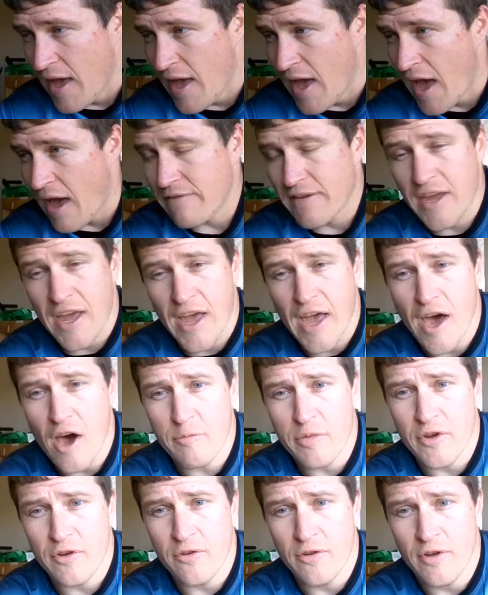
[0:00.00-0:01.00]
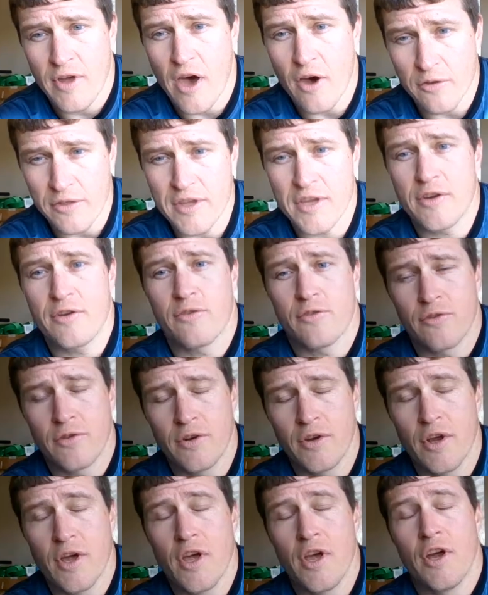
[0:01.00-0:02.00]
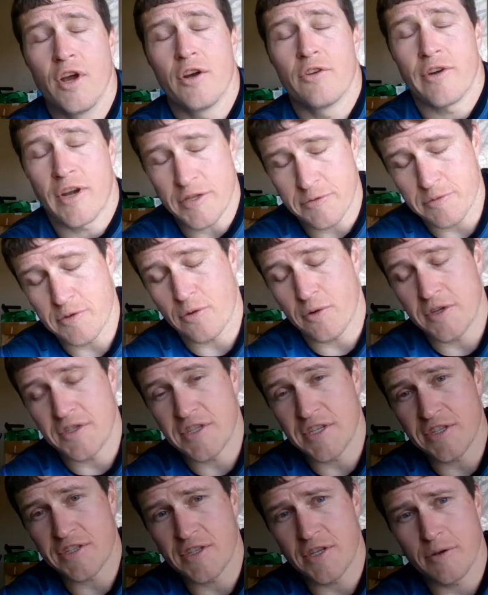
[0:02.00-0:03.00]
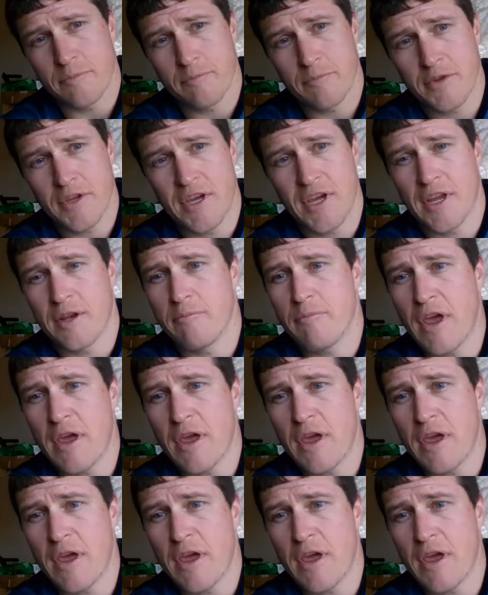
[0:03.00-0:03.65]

having a healthy respiratory system can